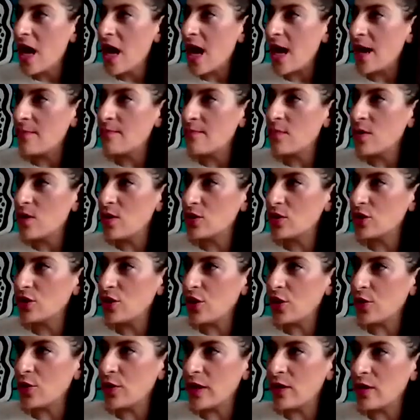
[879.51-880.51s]

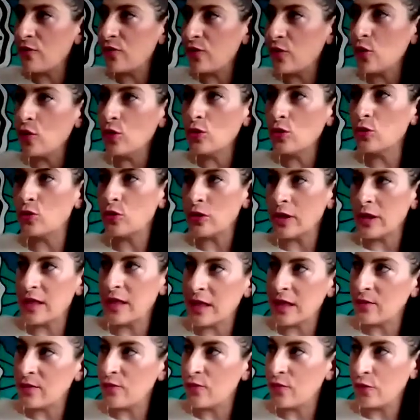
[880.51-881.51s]
If you're
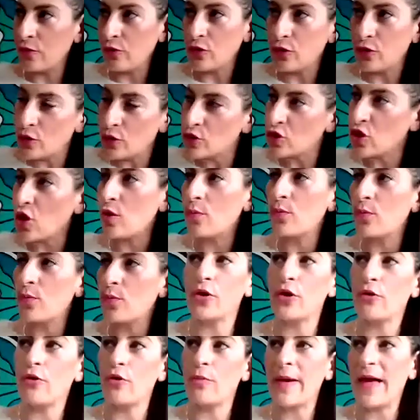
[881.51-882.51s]
looking for a new job or
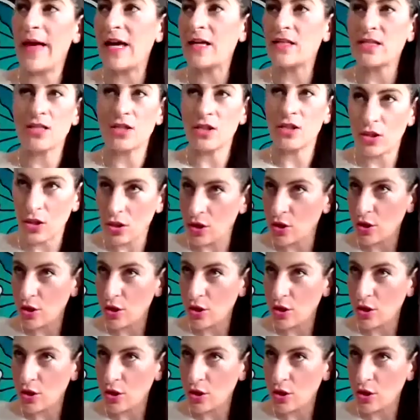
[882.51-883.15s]
you're about to,